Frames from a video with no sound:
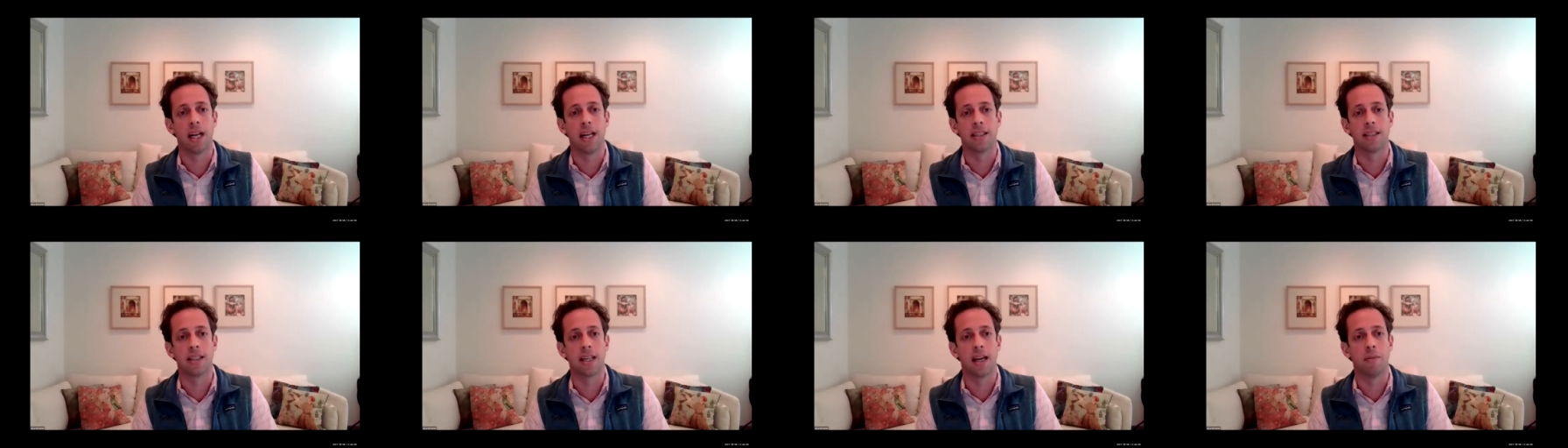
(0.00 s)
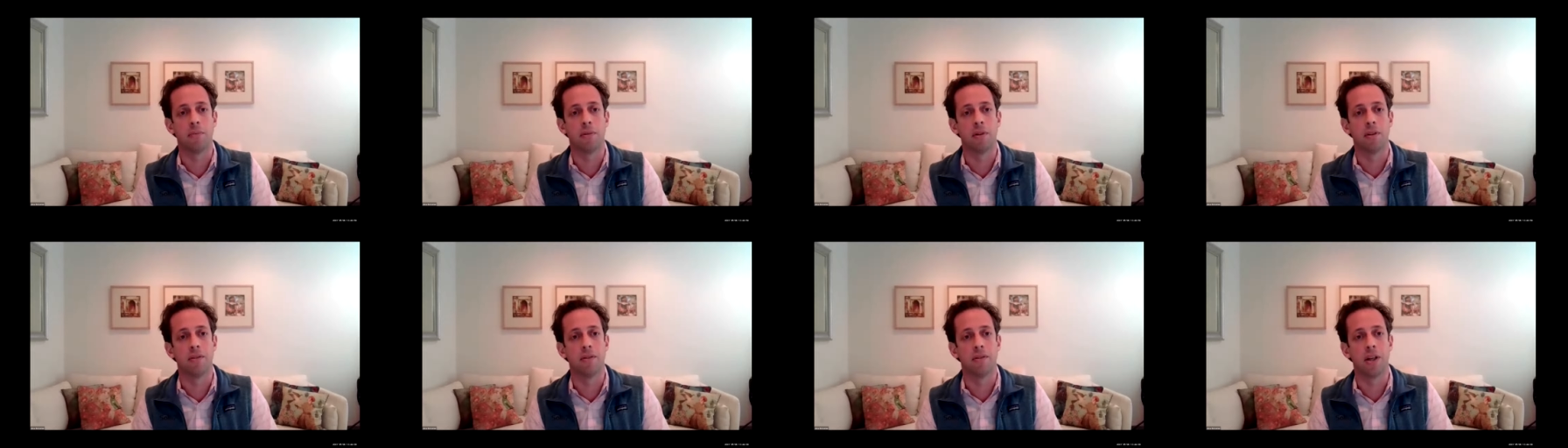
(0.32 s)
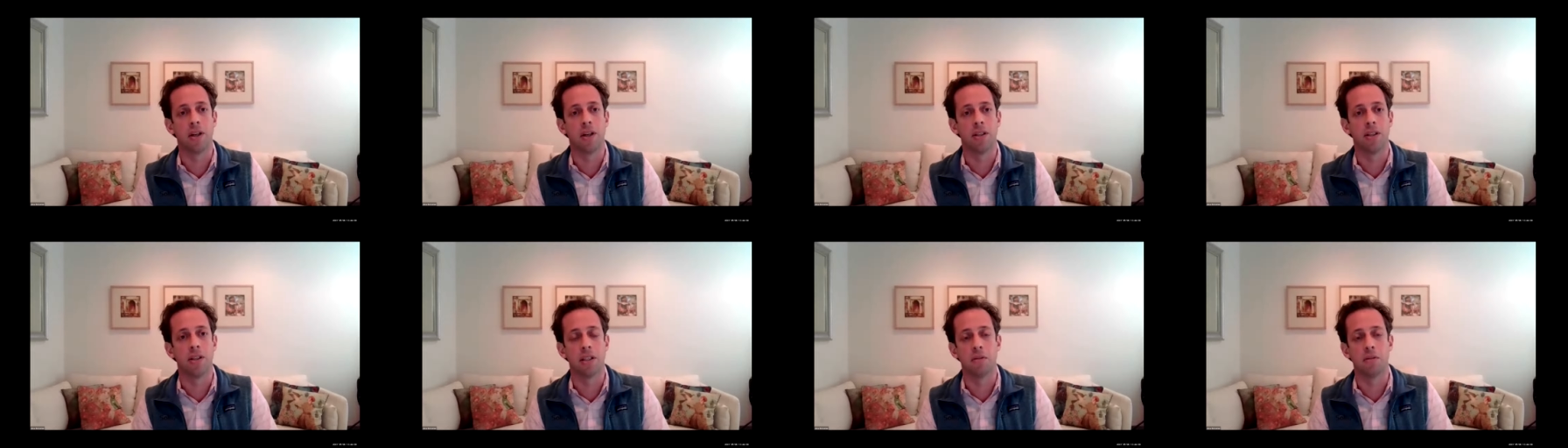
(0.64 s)
for the last couple of
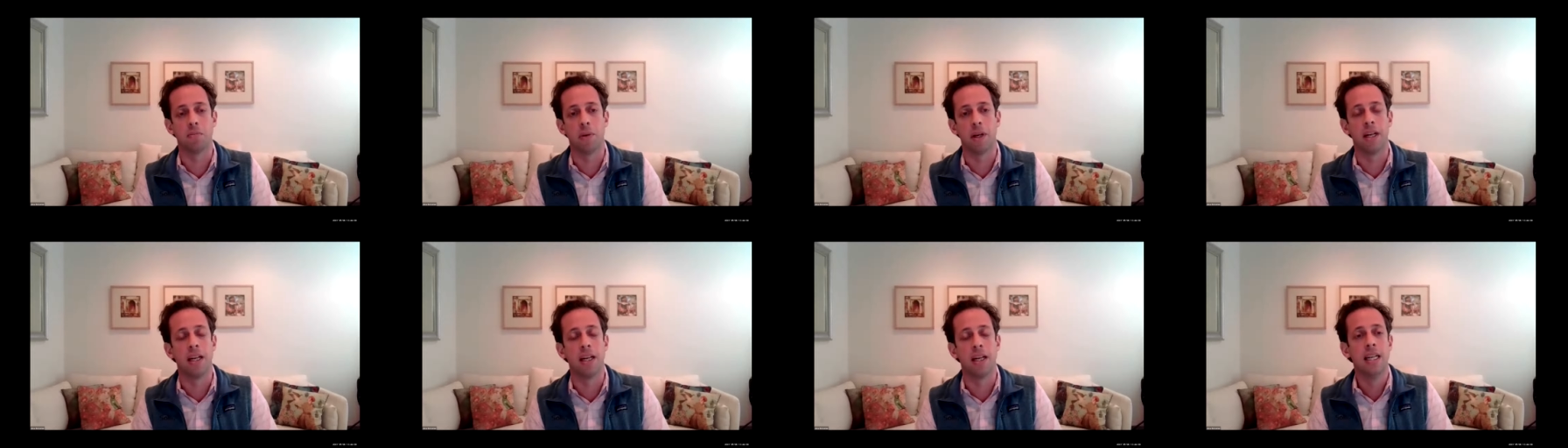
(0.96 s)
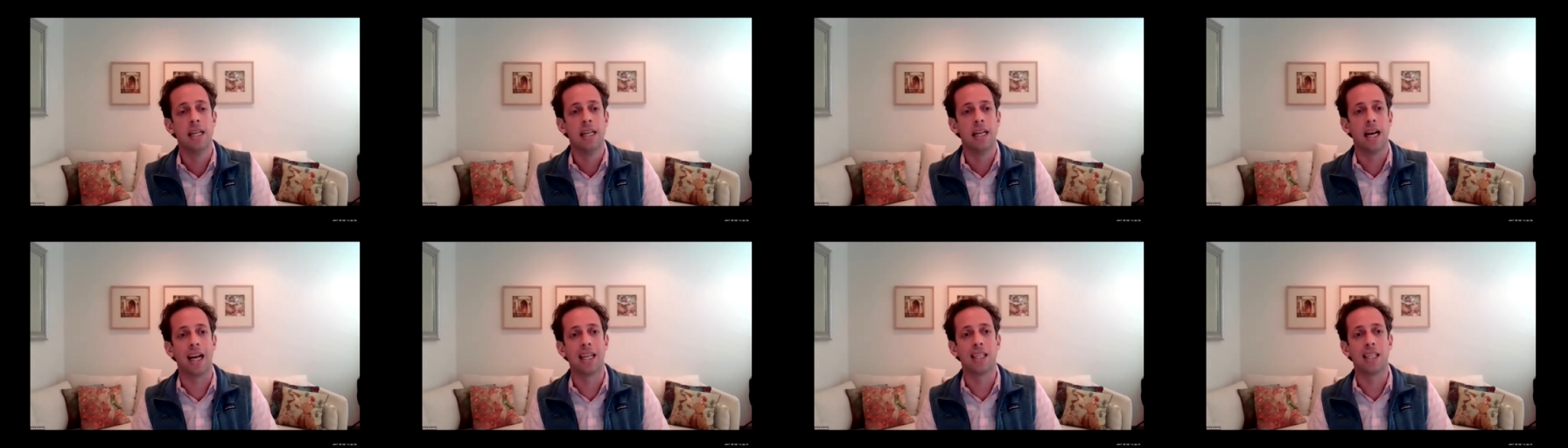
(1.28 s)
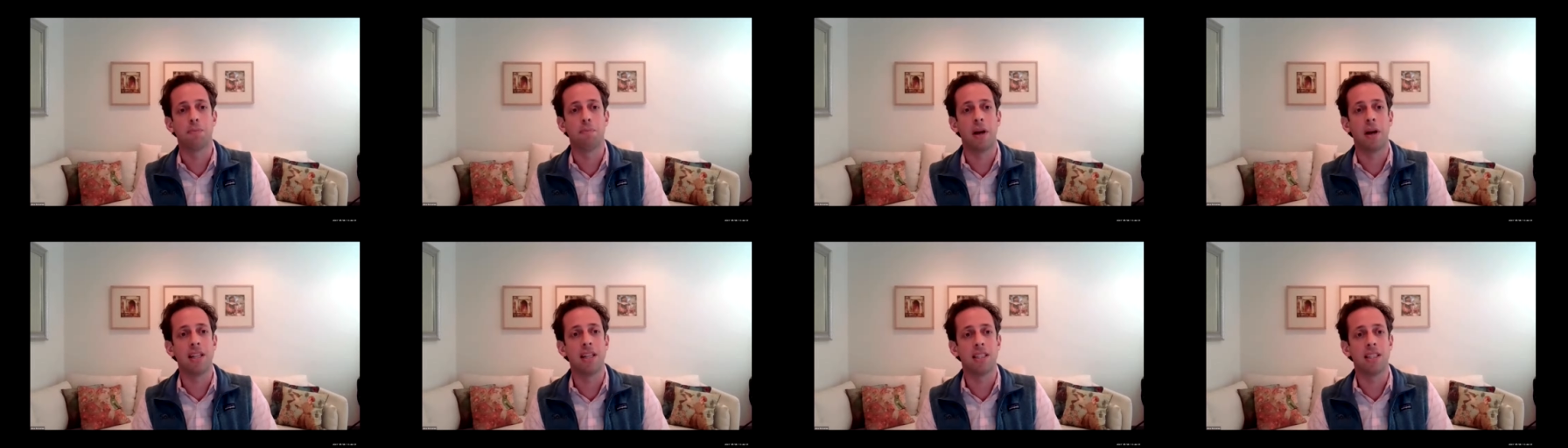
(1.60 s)
years, it's been
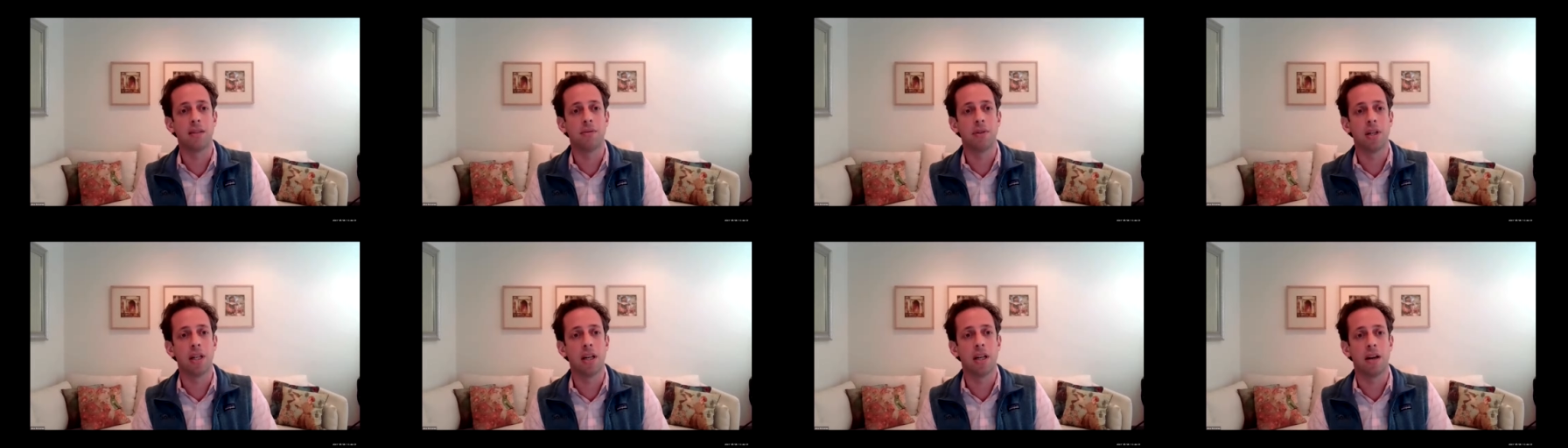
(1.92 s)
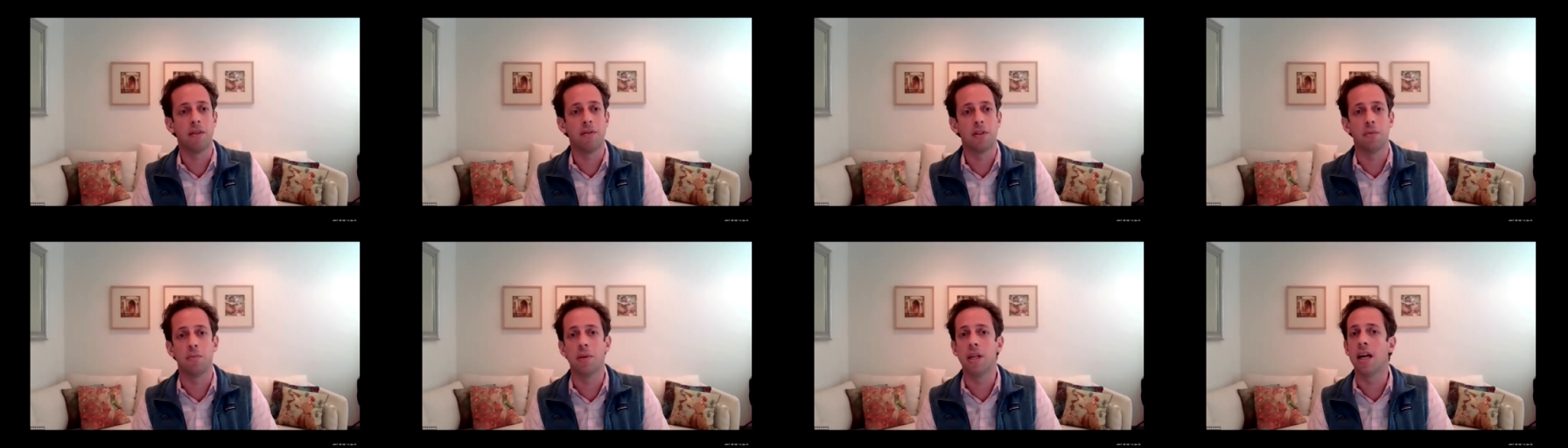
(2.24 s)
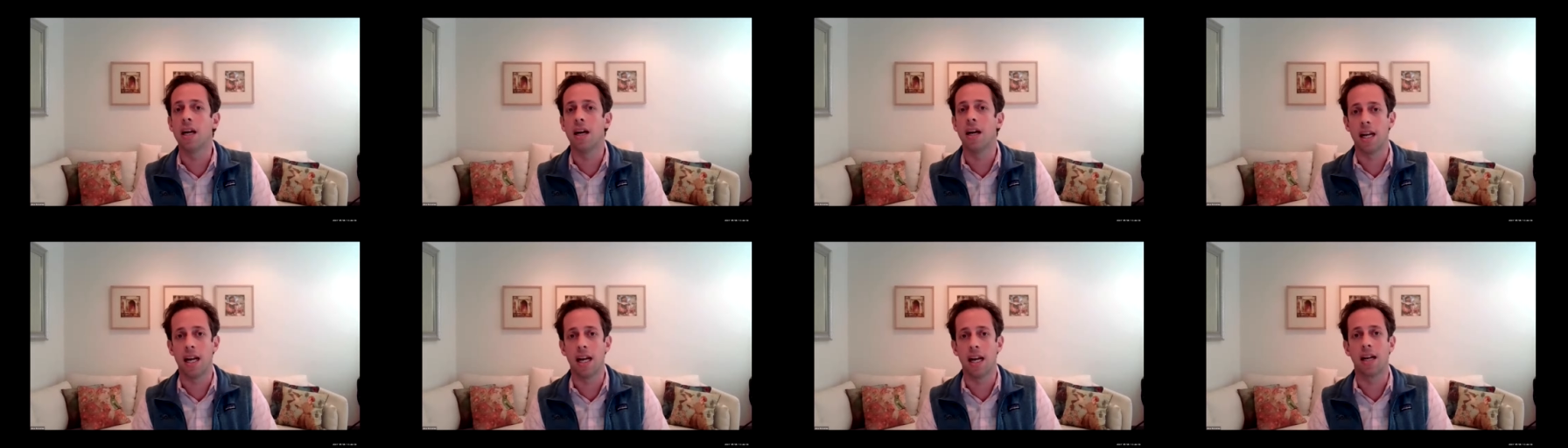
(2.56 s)
expensive enough to
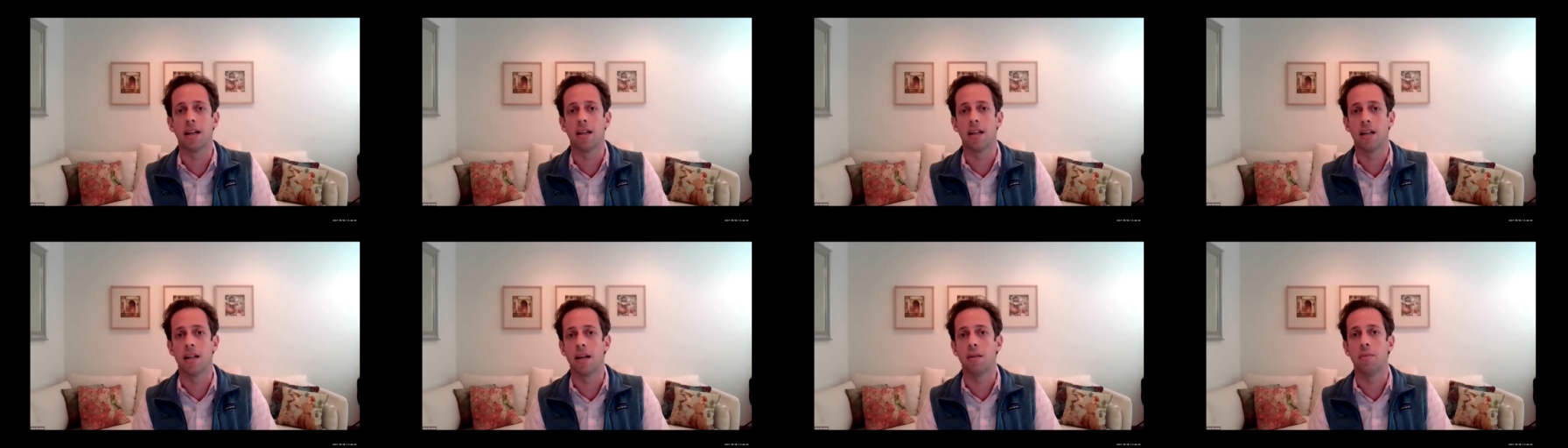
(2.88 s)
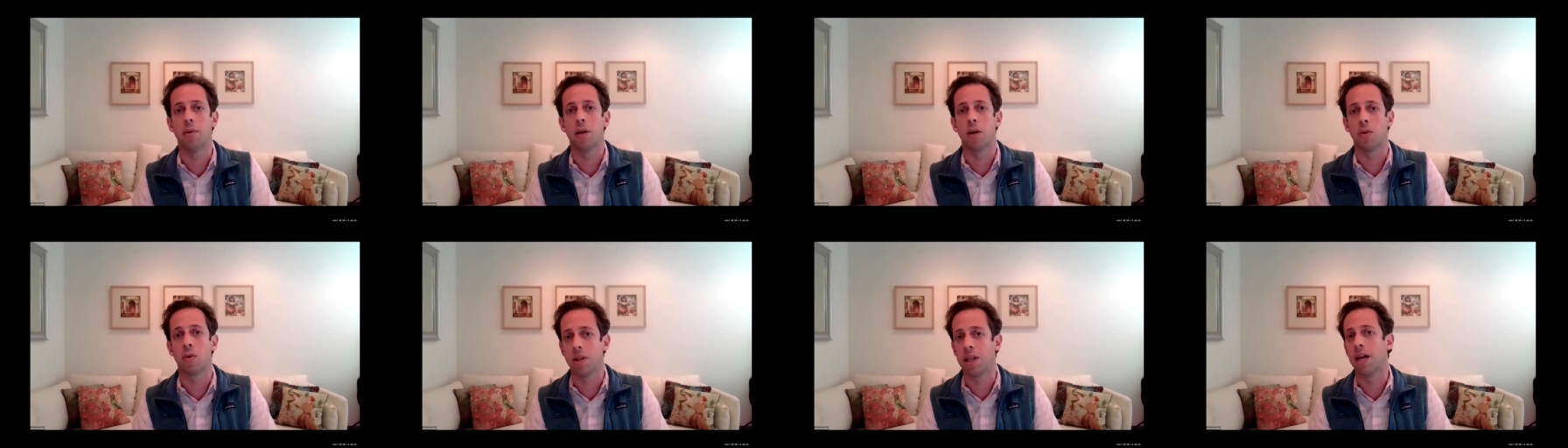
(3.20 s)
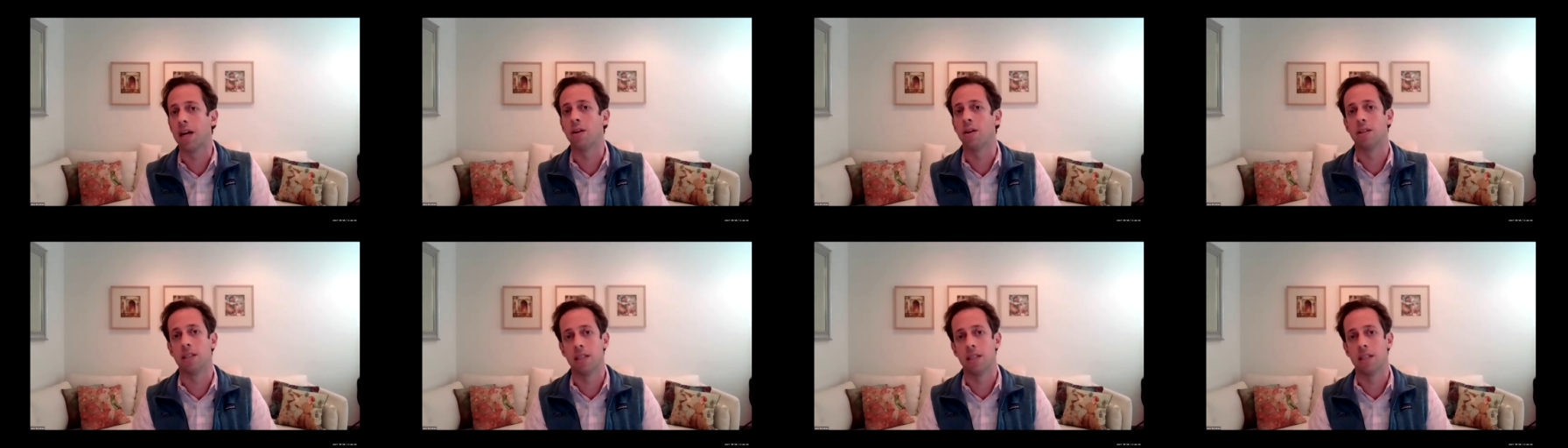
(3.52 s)
be uneconomic
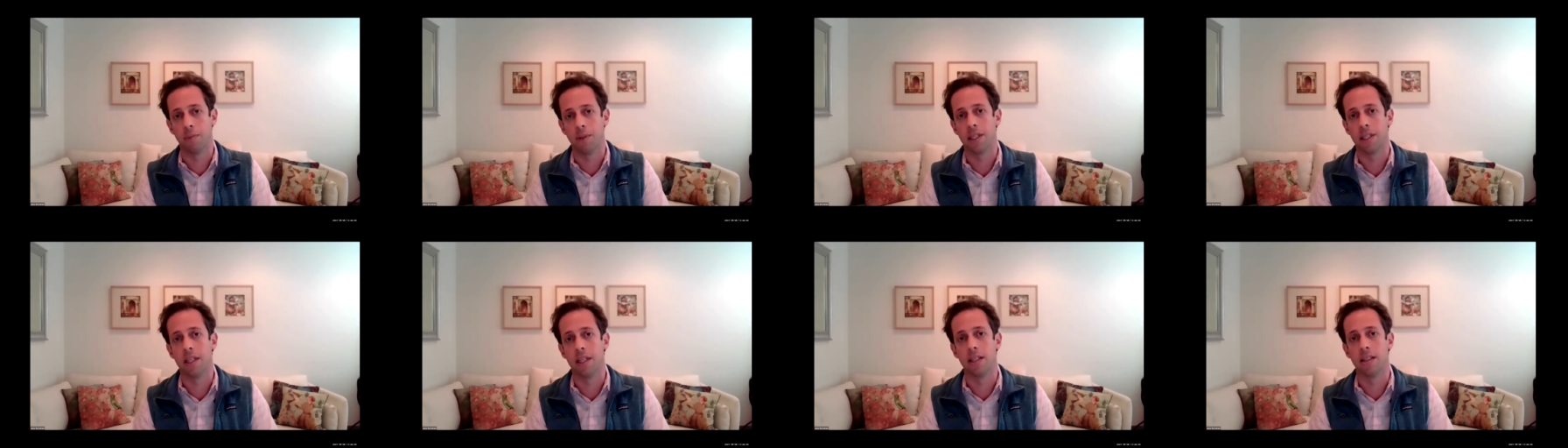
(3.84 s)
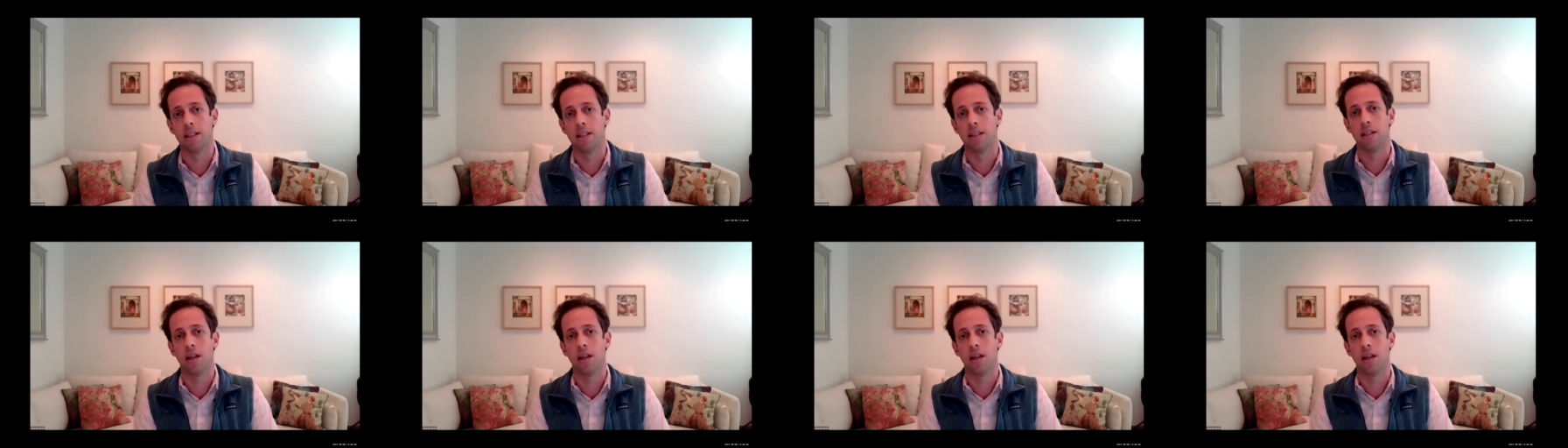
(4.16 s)
without subsidies.